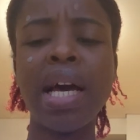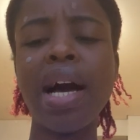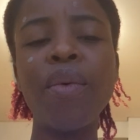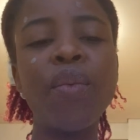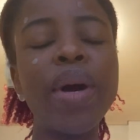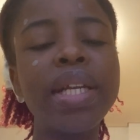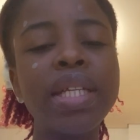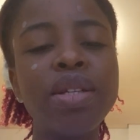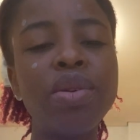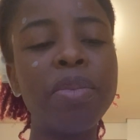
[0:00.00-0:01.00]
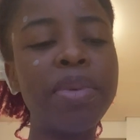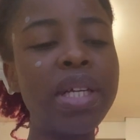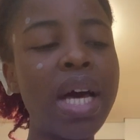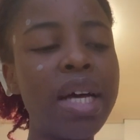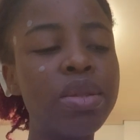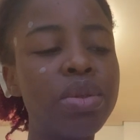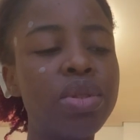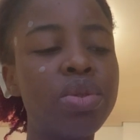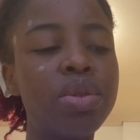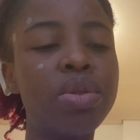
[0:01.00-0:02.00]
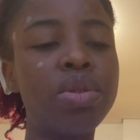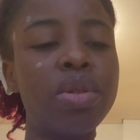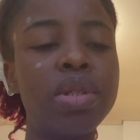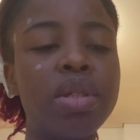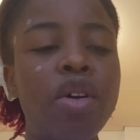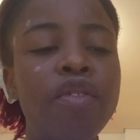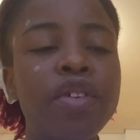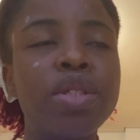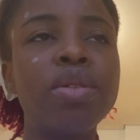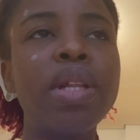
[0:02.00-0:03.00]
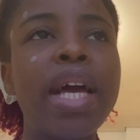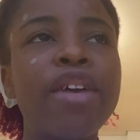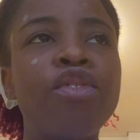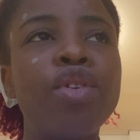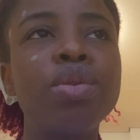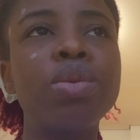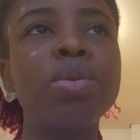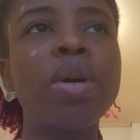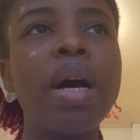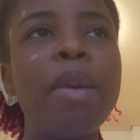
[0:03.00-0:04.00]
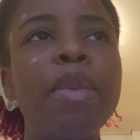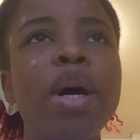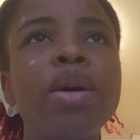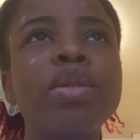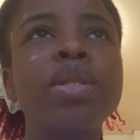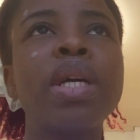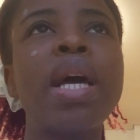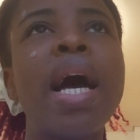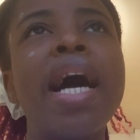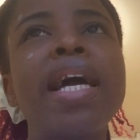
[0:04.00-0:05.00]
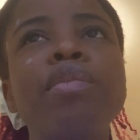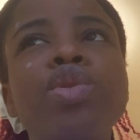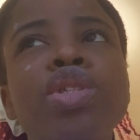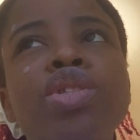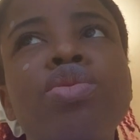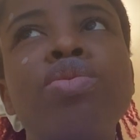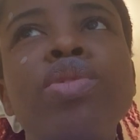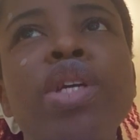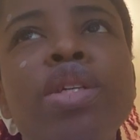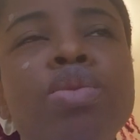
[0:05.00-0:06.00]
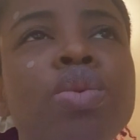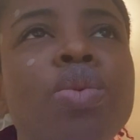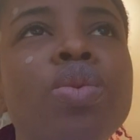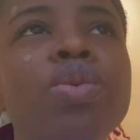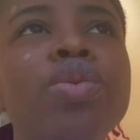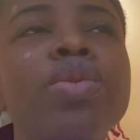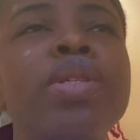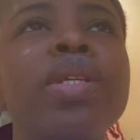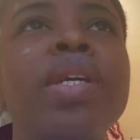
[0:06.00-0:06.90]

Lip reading: And when you're being asked to introduce yourself, it's not like for you to talk about, I am 22 years old,